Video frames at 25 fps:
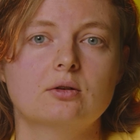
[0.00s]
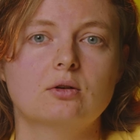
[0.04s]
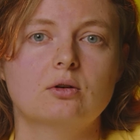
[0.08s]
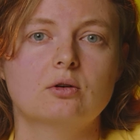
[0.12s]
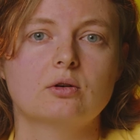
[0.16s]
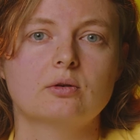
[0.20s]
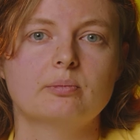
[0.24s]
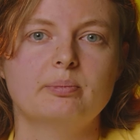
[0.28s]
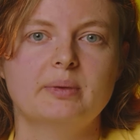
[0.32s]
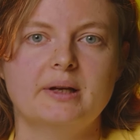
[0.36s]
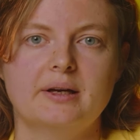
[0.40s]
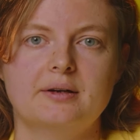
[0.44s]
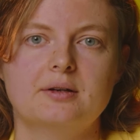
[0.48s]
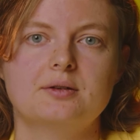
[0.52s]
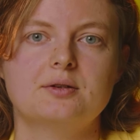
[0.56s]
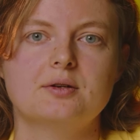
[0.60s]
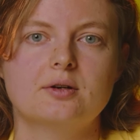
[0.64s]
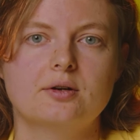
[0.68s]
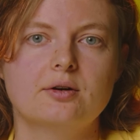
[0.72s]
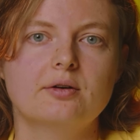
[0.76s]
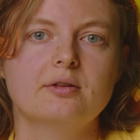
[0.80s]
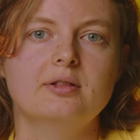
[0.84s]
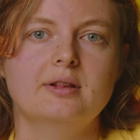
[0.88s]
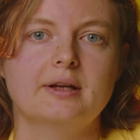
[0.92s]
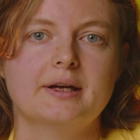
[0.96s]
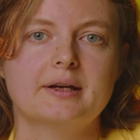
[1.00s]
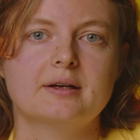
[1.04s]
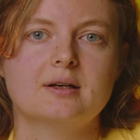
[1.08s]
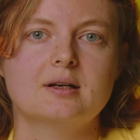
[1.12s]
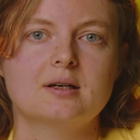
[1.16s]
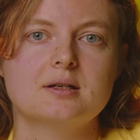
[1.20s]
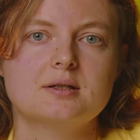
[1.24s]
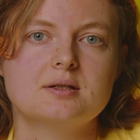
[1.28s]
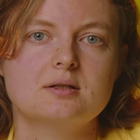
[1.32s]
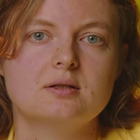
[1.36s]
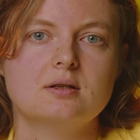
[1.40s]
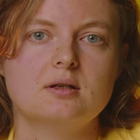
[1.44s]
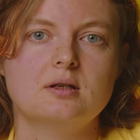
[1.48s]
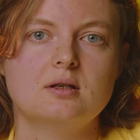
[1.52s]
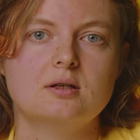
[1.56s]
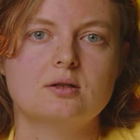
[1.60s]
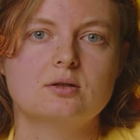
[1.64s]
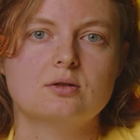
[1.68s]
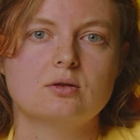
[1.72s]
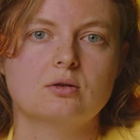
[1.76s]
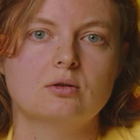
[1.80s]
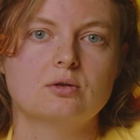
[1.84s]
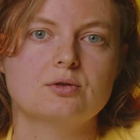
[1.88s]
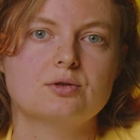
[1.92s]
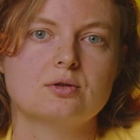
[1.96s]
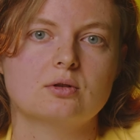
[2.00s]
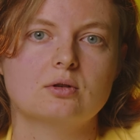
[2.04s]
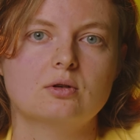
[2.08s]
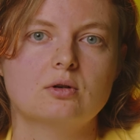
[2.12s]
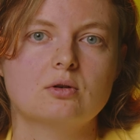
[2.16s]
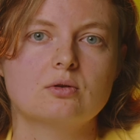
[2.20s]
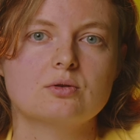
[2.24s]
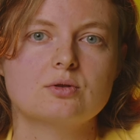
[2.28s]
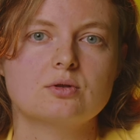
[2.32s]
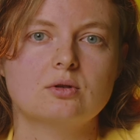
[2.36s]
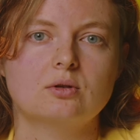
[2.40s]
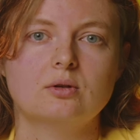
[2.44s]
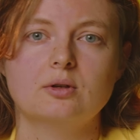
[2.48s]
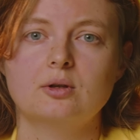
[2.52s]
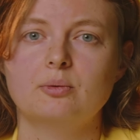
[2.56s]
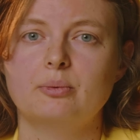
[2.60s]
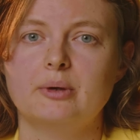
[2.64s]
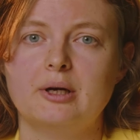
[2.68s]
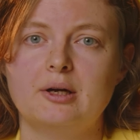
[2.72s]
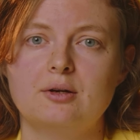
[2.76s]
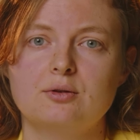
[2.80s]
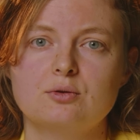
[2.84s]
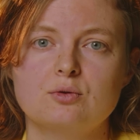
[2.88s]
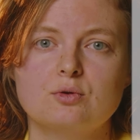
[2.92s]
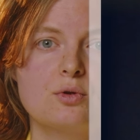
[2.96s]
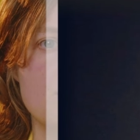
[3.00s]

on planet Earth like us, it also goes all the way into